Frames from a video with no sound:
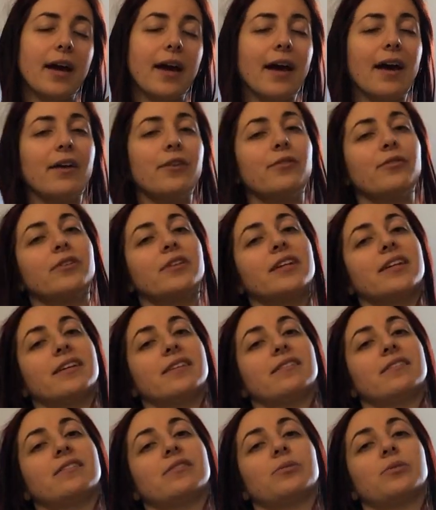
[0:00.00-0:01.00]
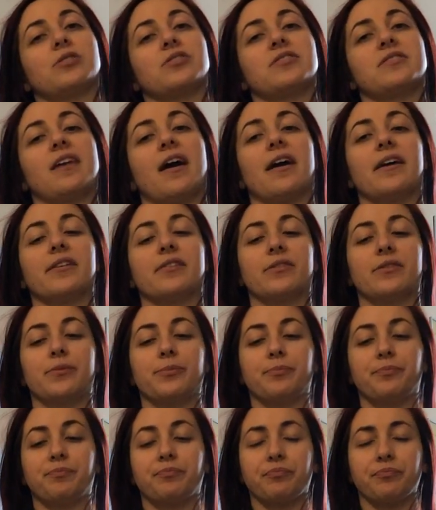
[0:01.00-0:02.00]
and release, switch sides.
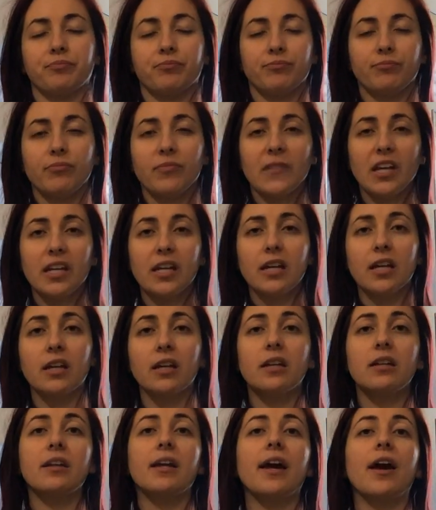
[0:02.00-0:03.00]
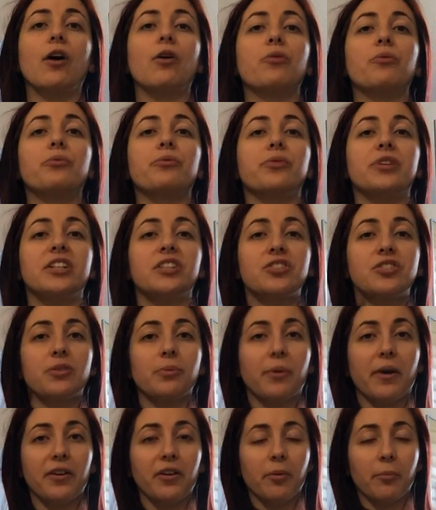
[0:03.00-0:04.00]
Inhale, reach the
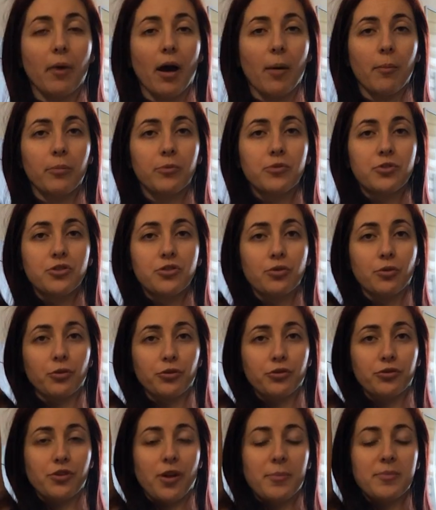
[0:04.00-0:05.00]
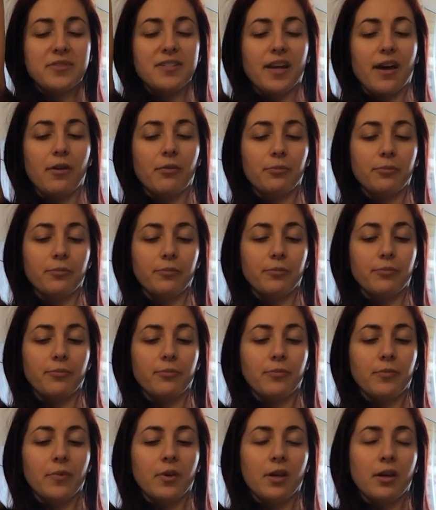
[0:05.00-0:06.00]
right arm up, shoulder drops down.
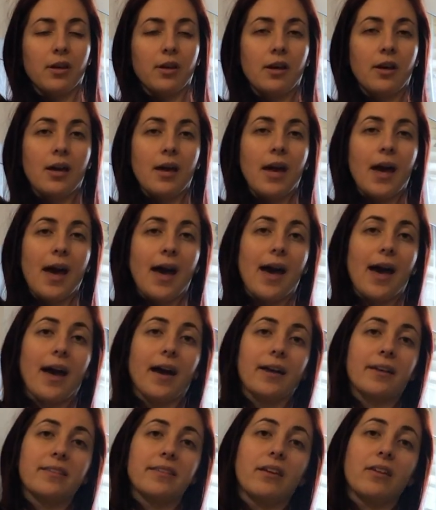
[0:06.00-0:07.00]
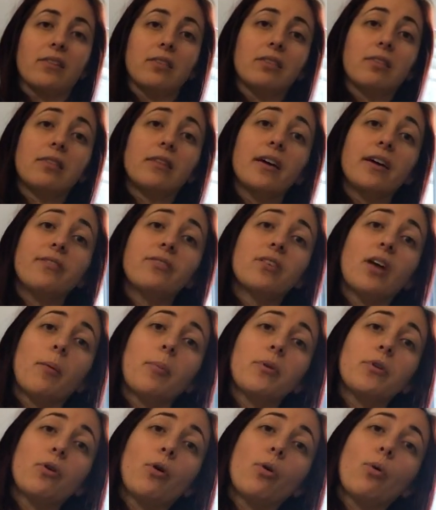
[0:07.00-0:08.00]
Exhale, lift
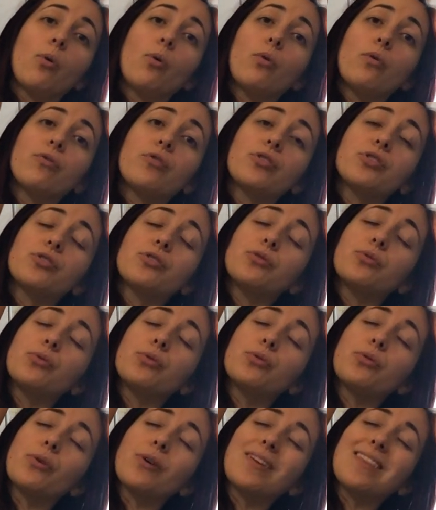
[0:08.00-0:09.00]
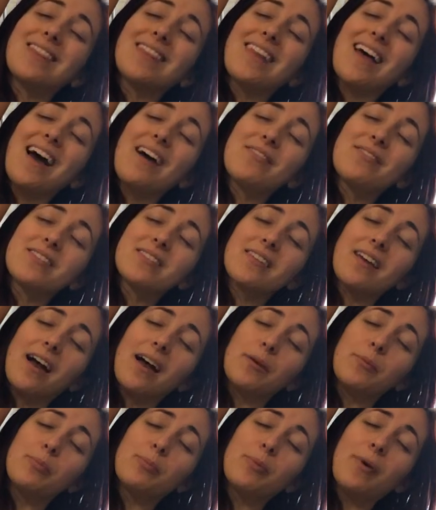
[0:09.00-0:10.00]
up and over to your left
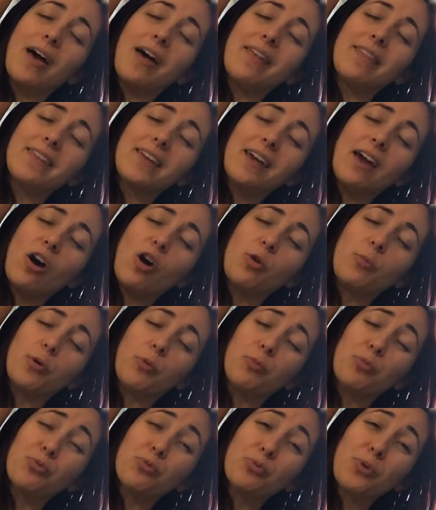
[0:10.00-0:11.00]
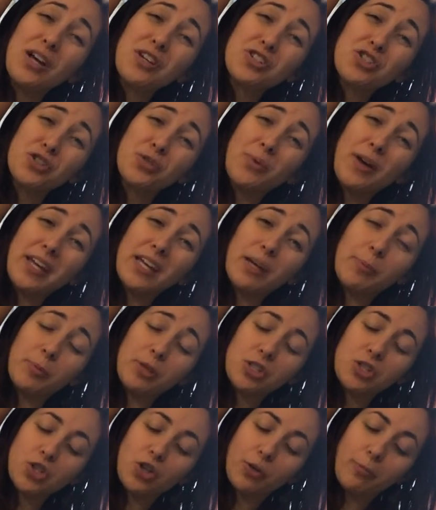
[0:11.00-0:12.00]
side, bend the elbow, press your right hip
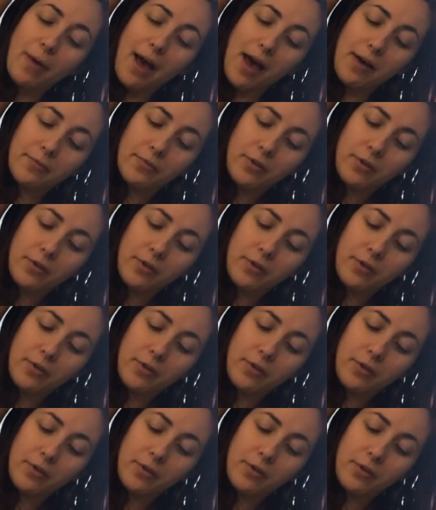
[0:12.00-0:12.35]
into your mat.